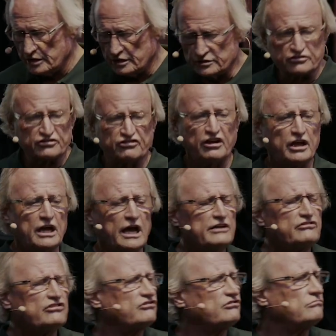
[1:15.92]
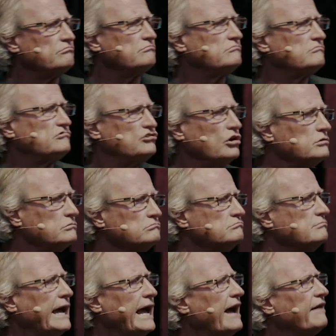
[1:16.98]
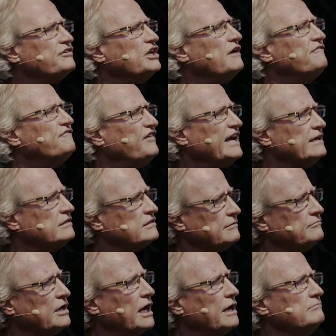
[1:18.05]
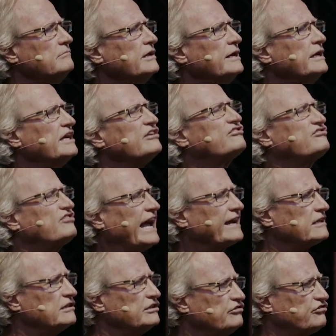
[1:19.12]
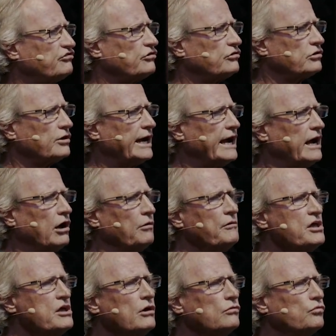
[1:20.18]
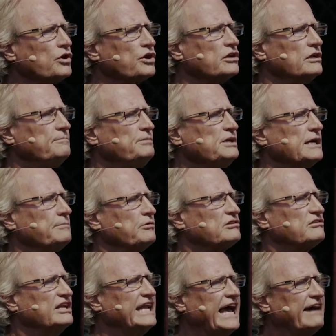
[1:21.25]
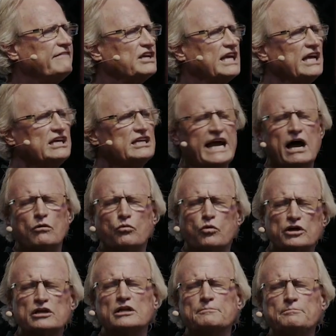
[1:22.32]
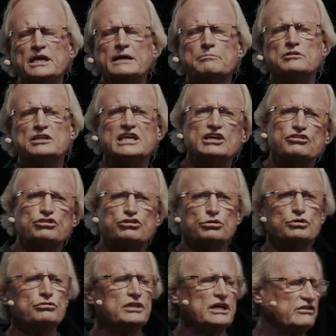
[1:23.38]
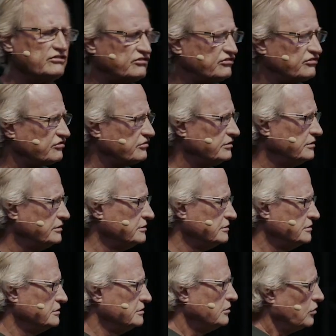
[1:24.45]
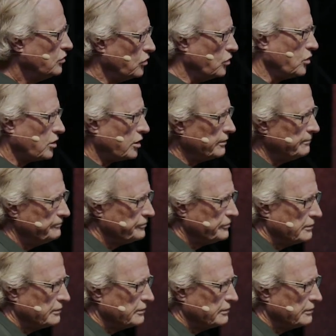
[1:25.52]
And they're saying, "I just don't have enough faith. I'm not exactly sure how we're going to be able to navigate, how we're going to be able to get through this." Or,